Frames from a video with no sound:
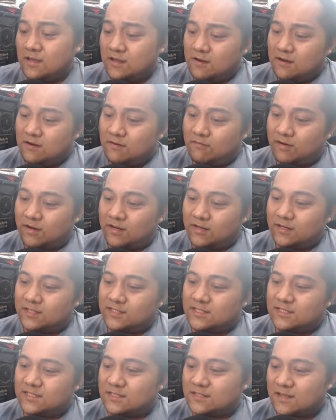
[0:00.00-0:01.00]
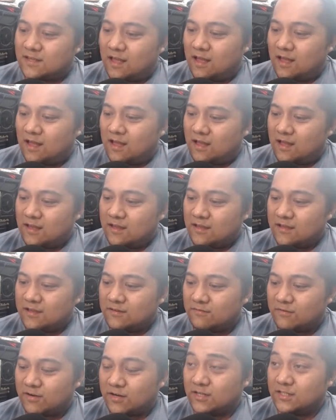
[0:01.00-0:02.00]
We're gonna
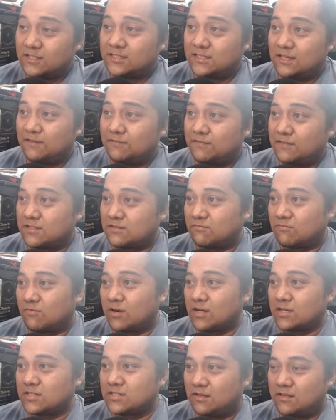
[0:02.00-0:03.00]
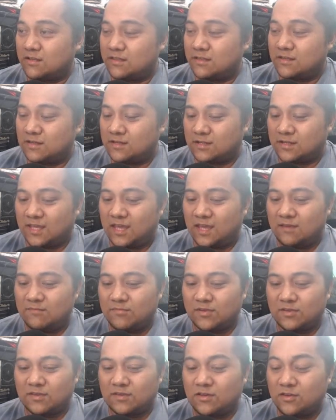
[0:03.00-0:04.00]
see if this works on the
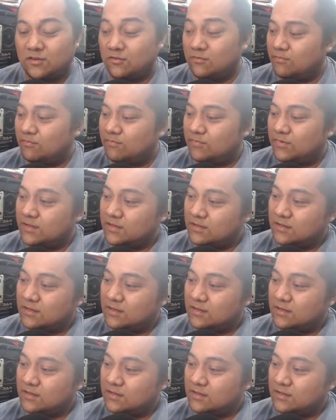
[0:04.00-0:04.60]
GameCube,